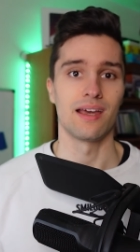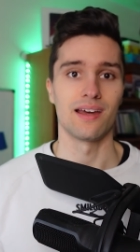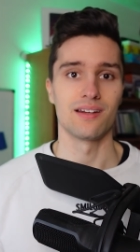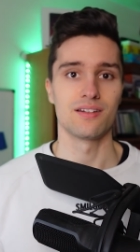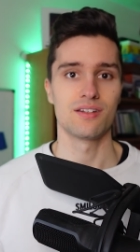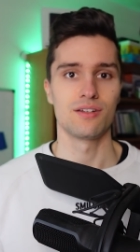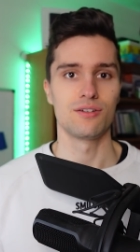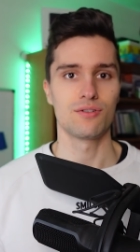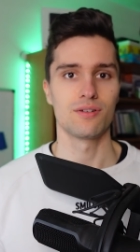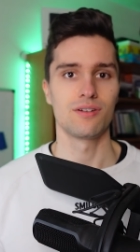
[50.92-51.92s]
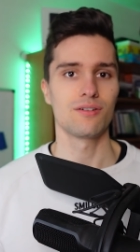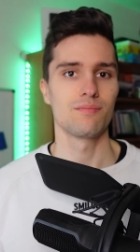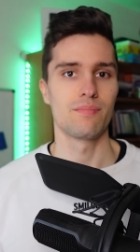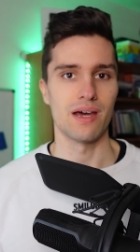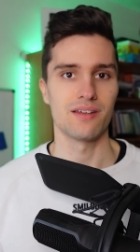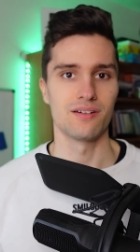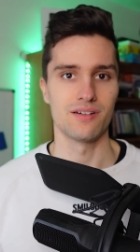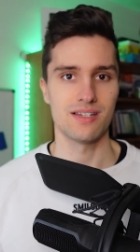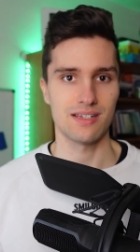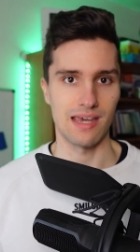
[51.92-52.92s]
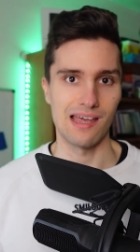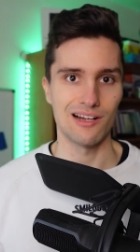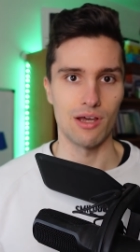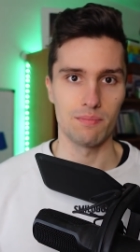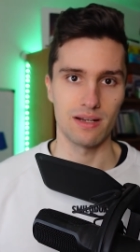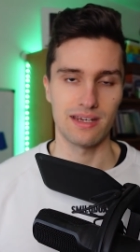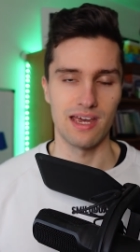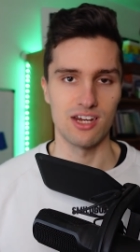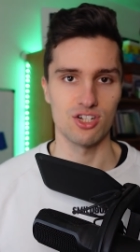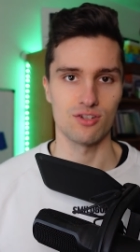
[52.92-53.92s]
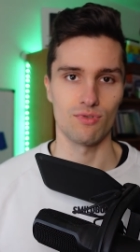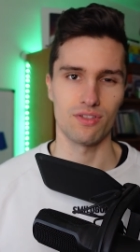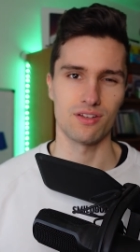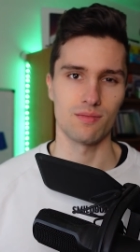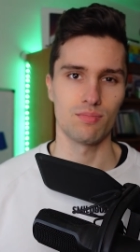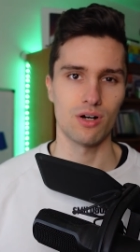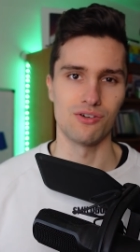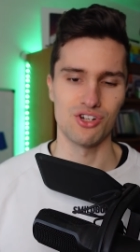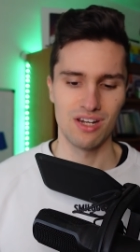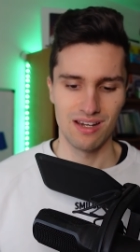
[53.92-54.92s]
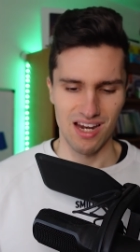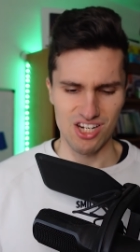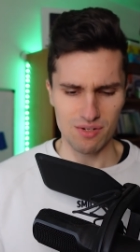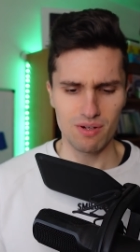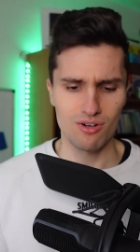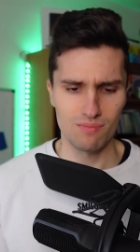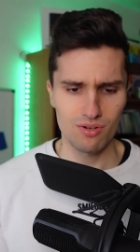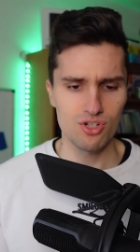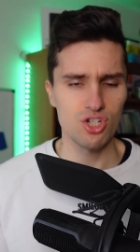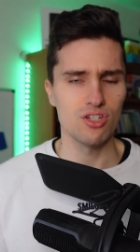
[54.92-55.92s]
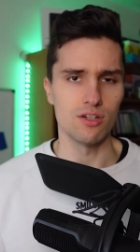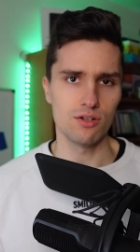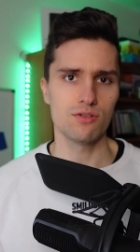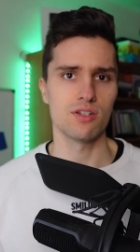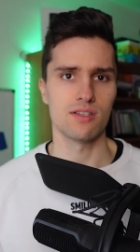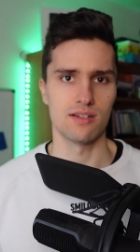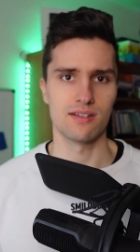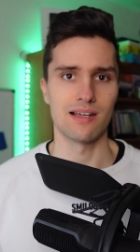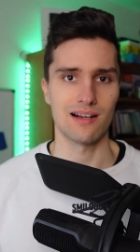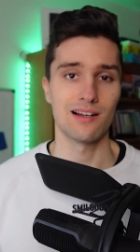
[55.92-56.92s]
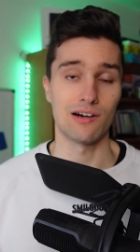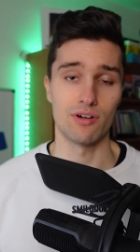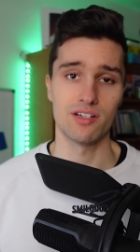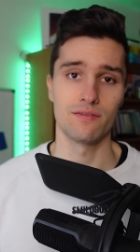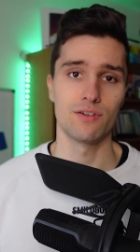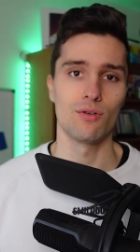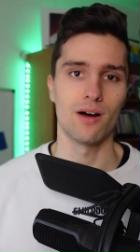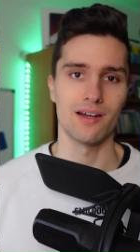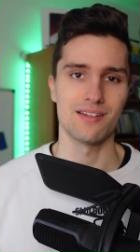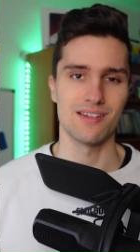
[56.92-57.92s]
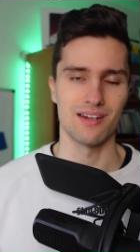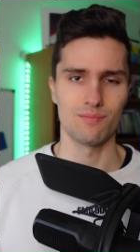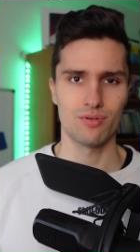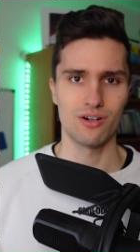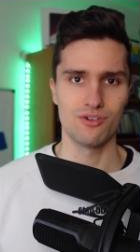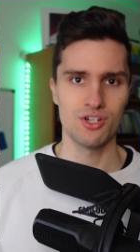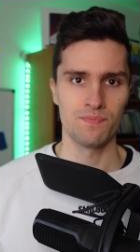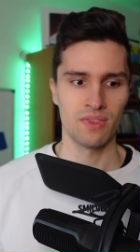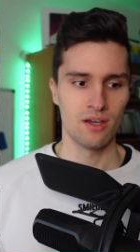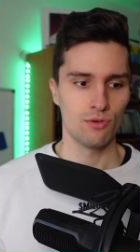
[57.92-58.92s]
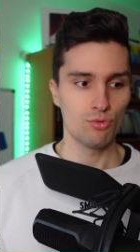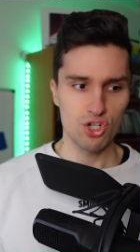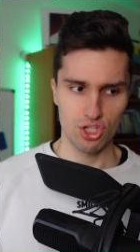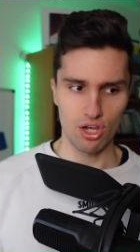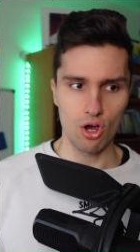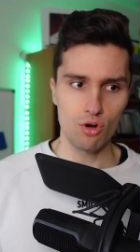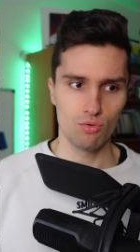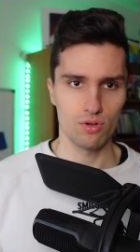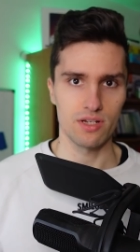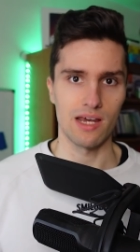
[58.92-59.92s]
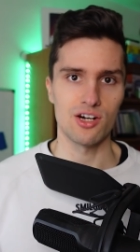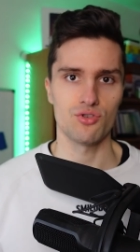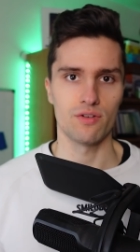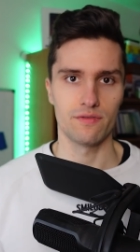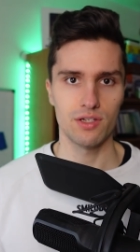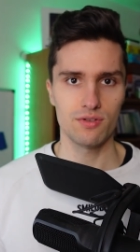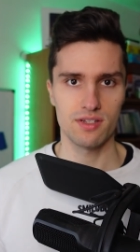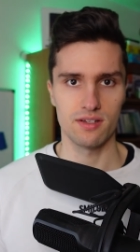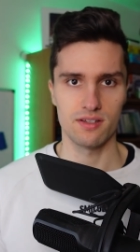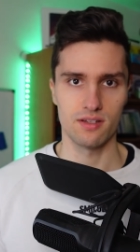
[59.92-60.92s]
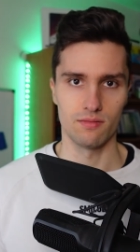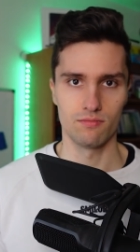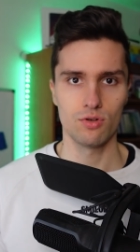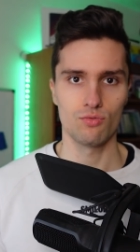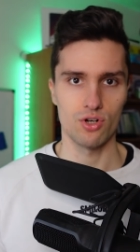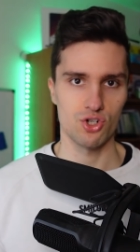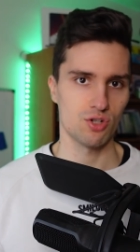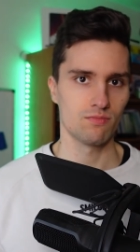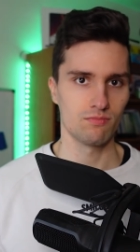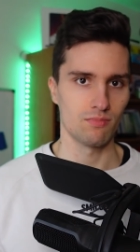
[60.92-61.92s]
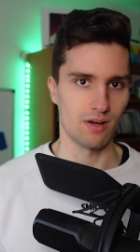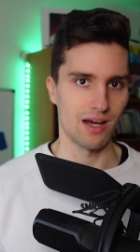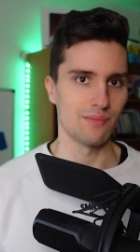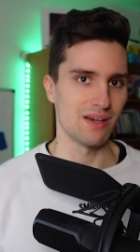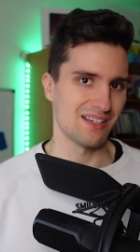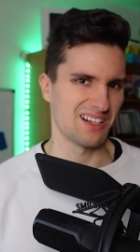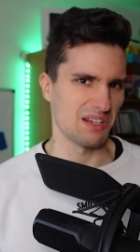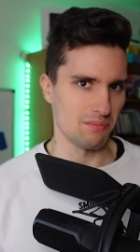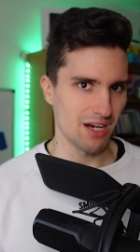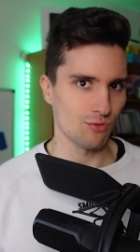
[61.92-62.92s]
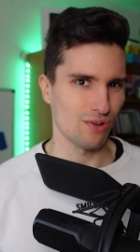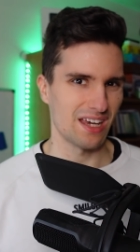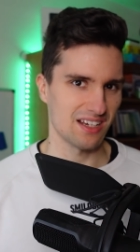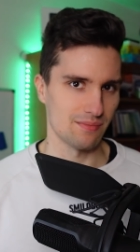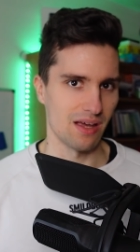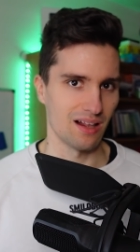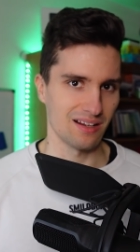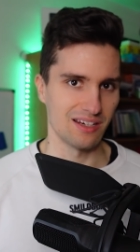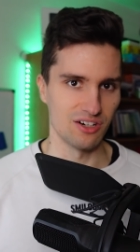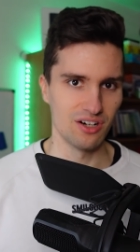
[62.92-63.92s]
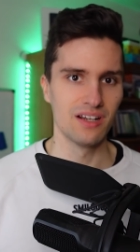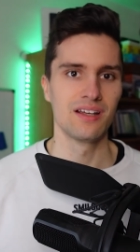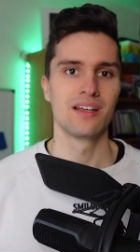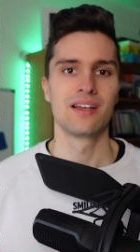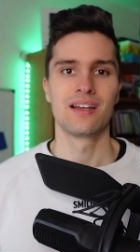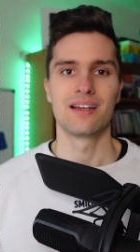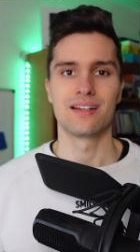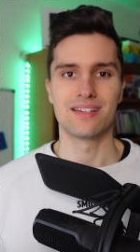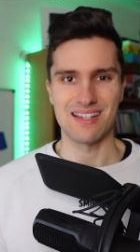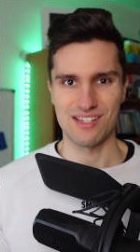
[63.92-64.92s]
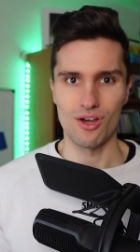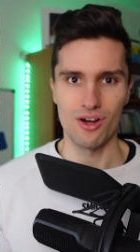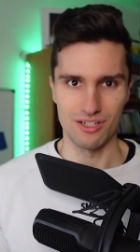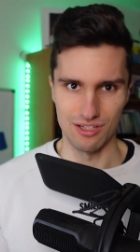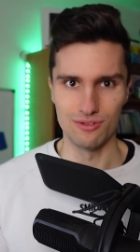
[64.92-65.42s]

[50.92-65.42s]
and you can you can better scale your applications with this approach. And Jetpack Compose just uses this declarative UI design approach, which the old Android view system, which I basically mean with XML here, does not